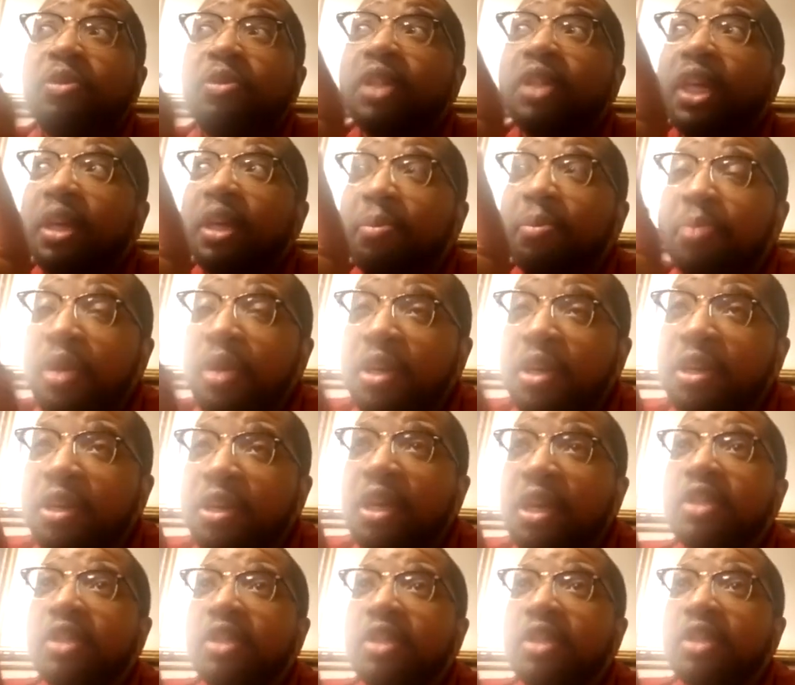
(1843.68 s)
like a Pete
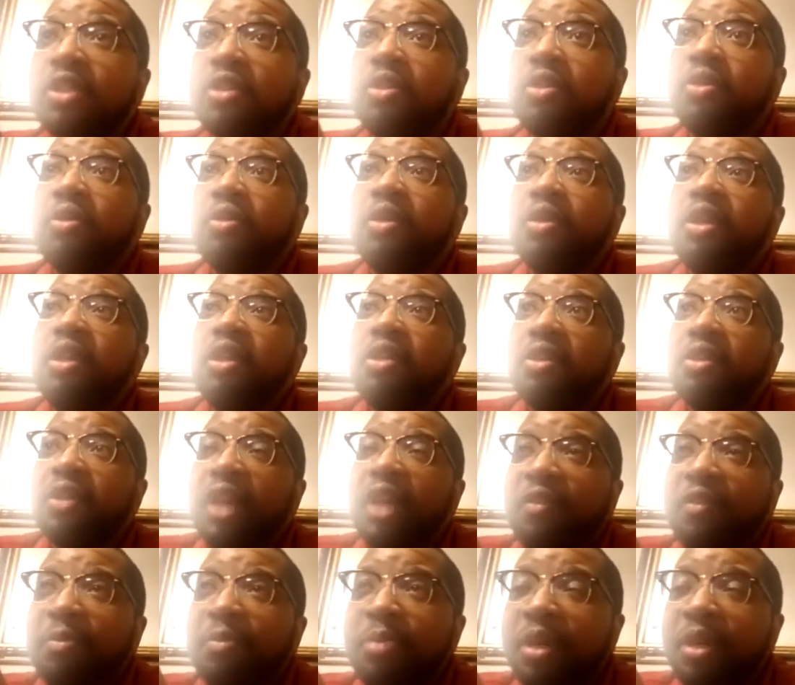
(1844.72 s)
Alonso. You know, they have a
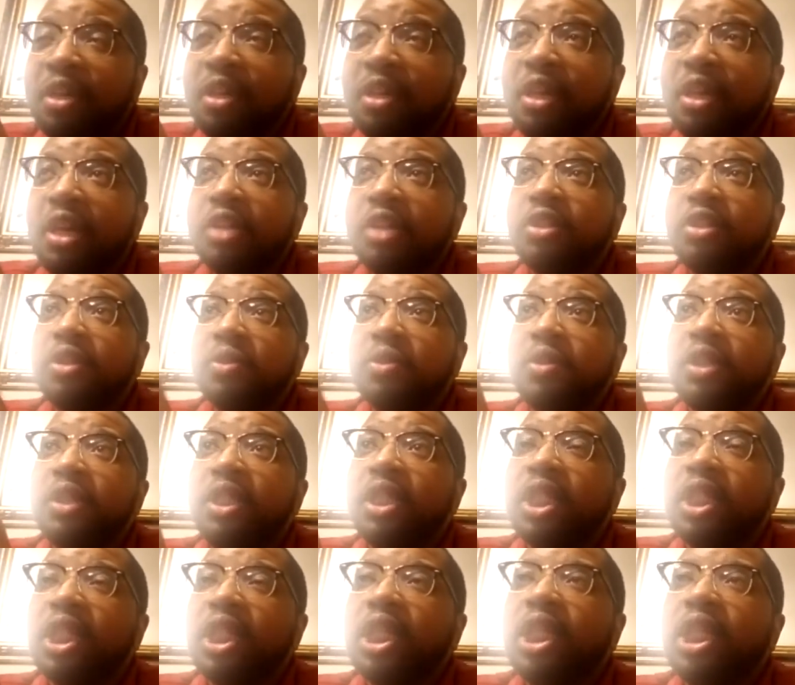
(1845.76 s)
Pete Alonso
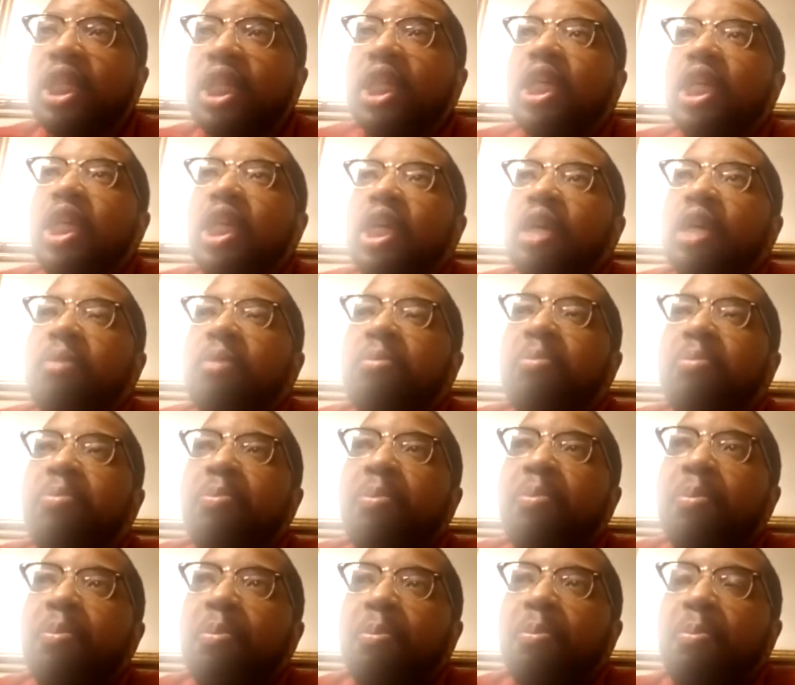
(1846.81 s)
season,
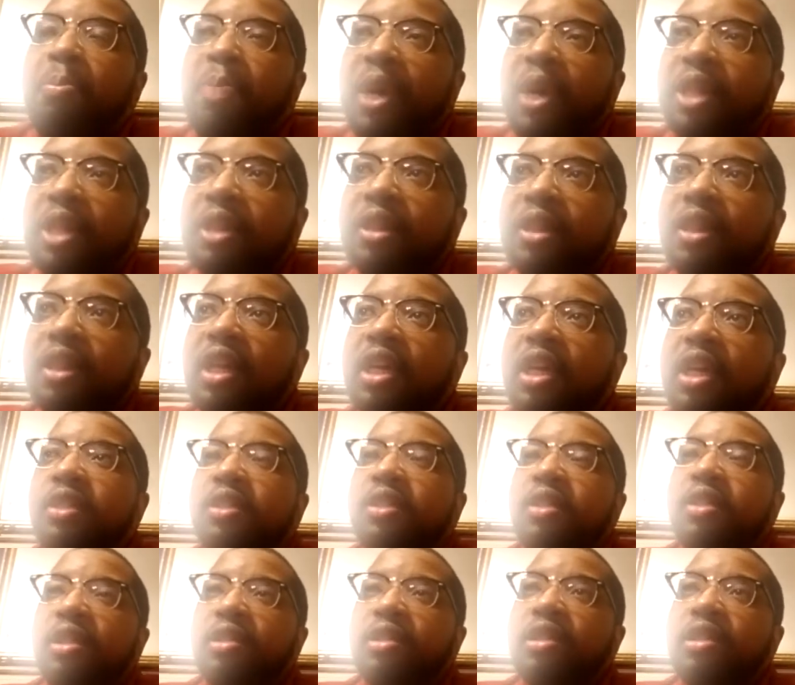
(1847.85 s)
but the
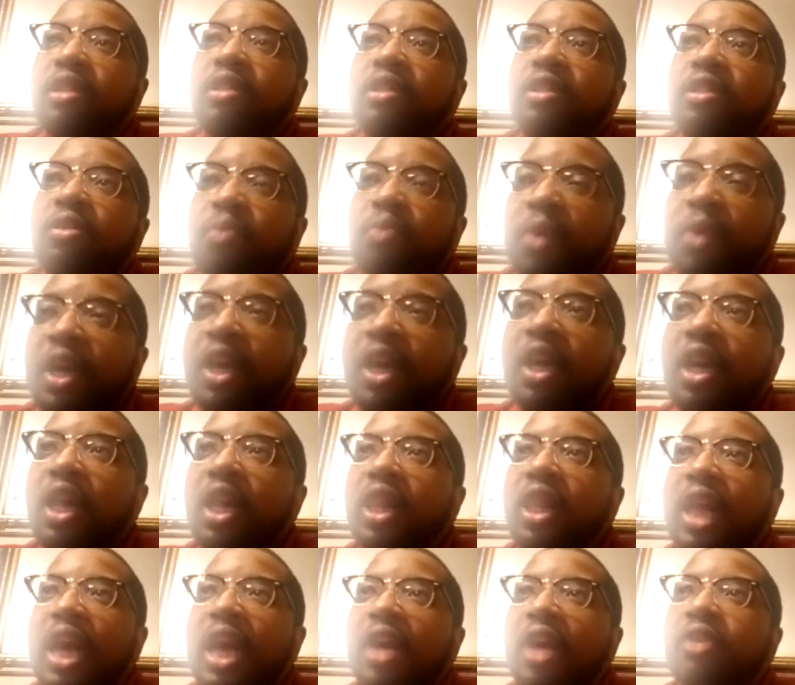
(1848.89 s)
consistent swing
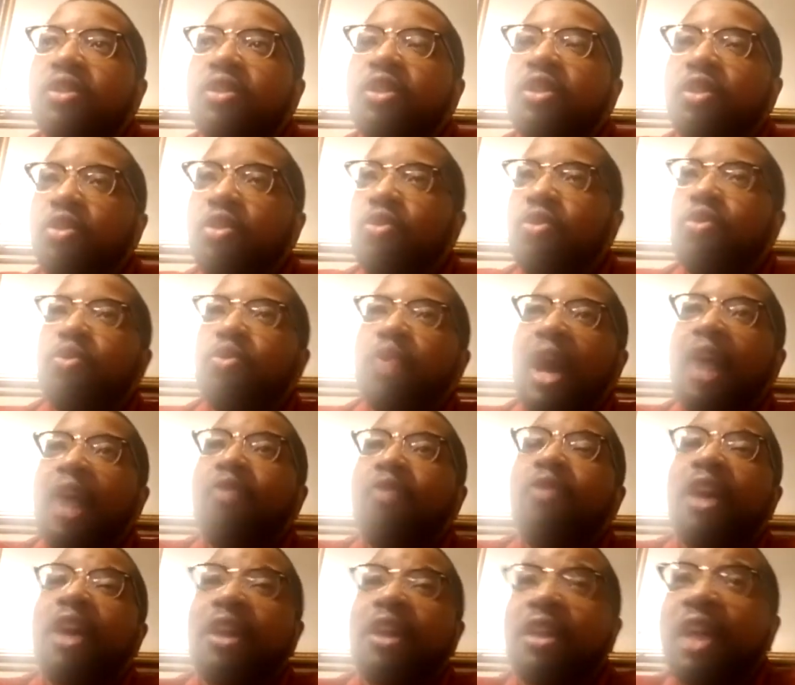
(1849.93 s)
allows you. I'll
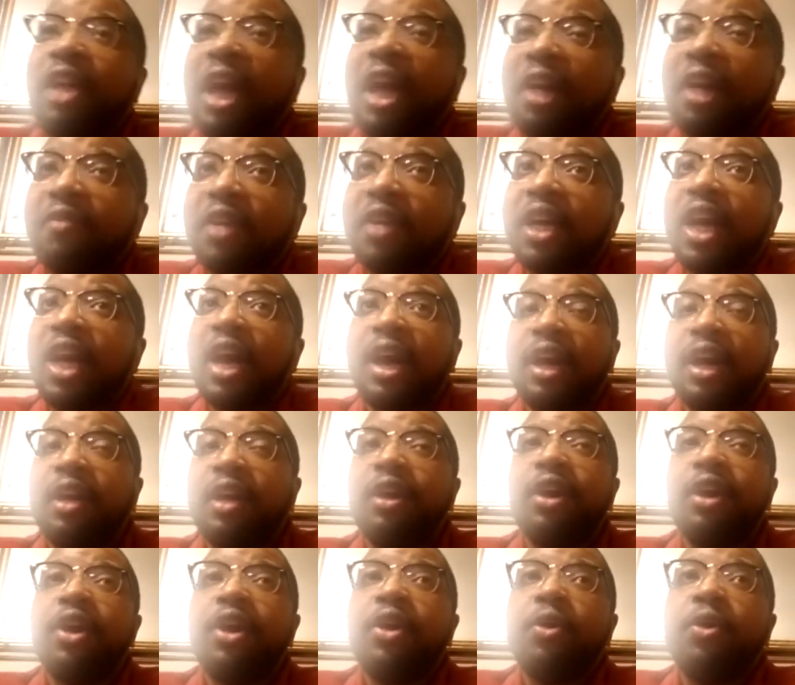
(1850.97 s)
rather have a guy
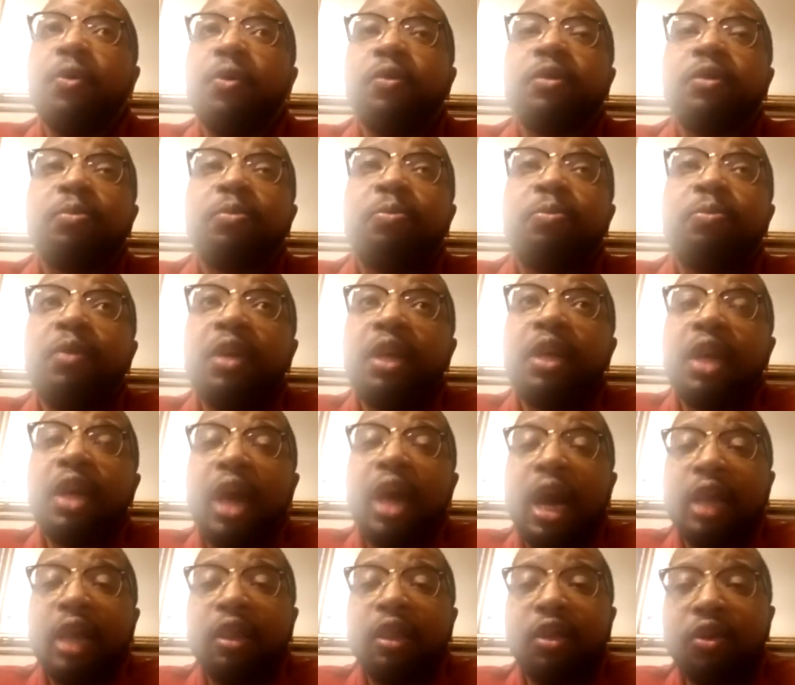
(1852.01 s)
who's
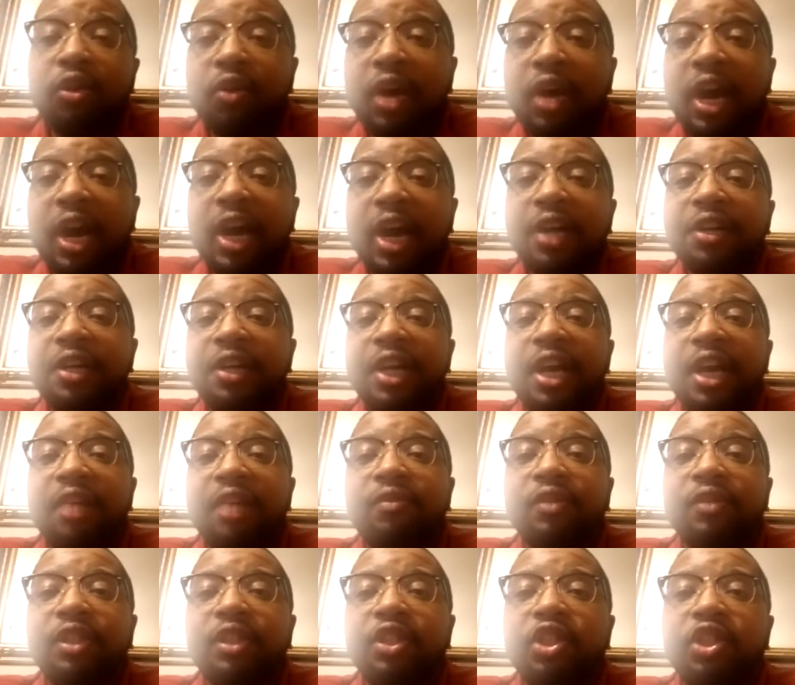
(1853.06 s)
a little higher in
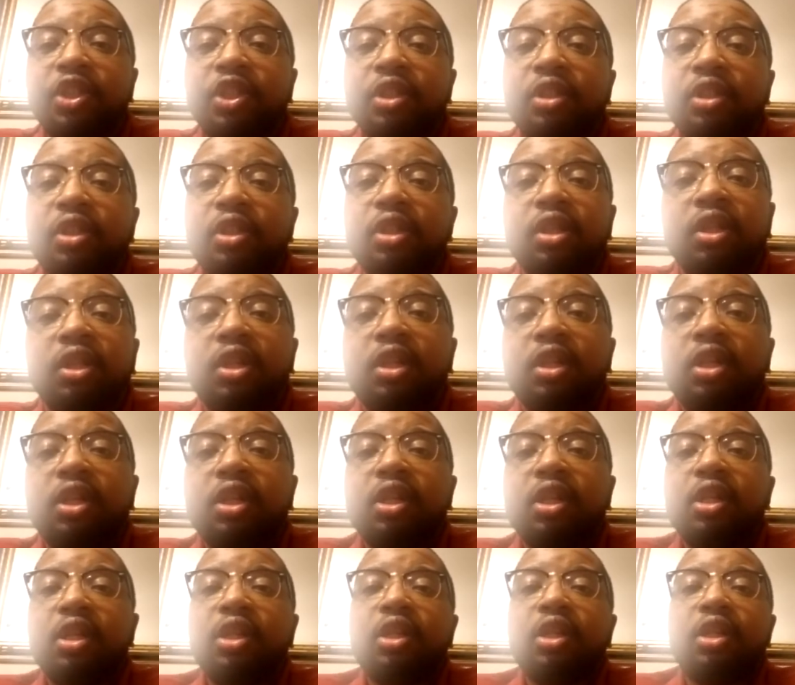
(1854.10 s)
average,
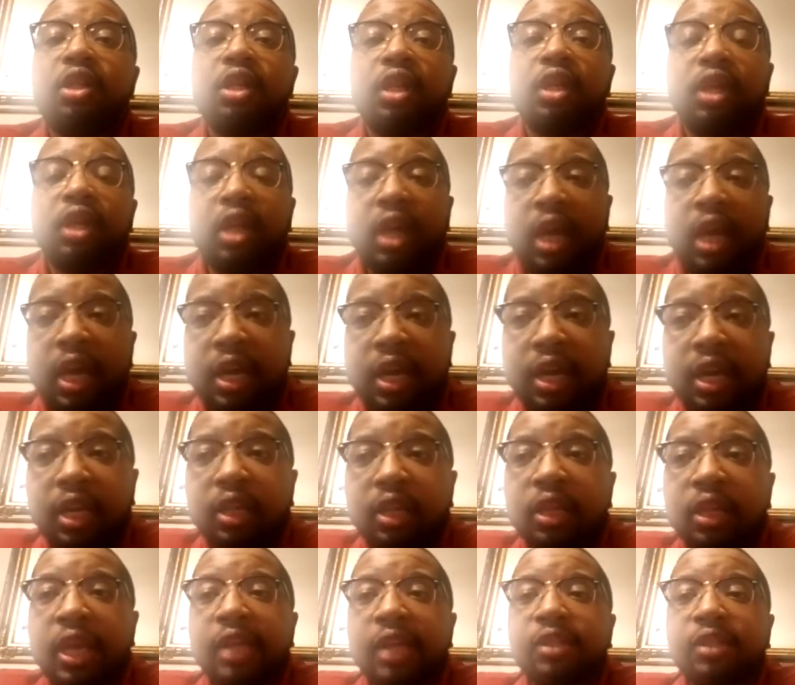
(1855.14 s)
hitting
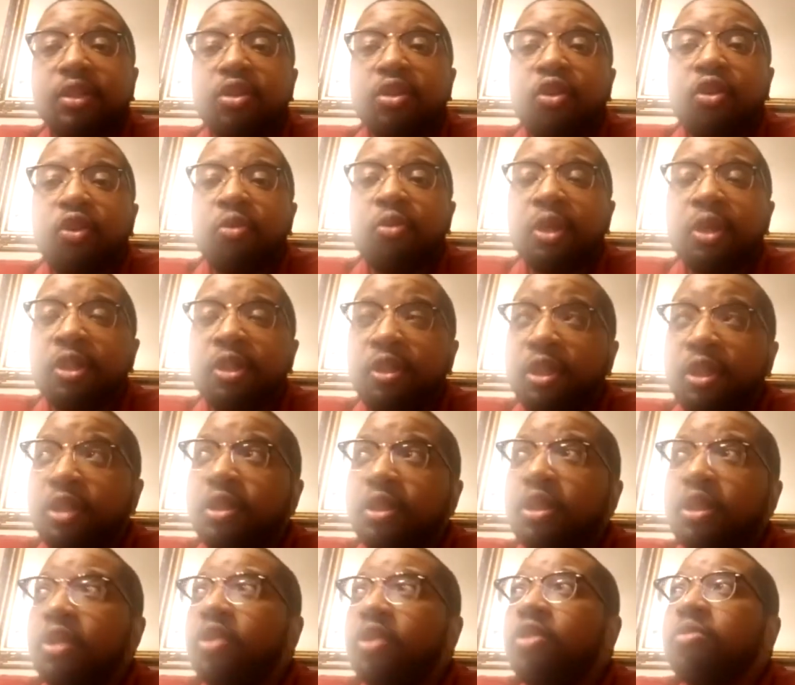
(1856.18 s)
less consistent
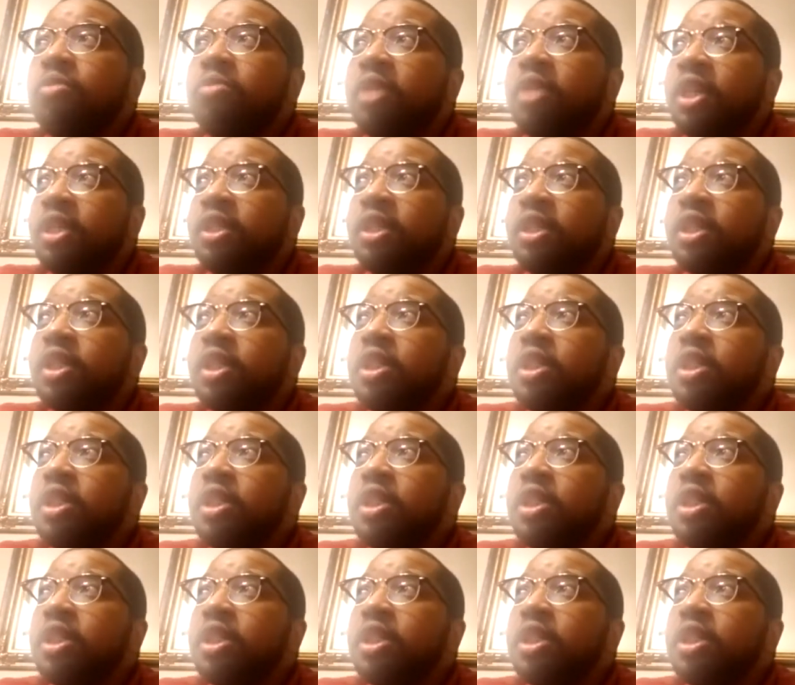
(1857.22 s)
home runs,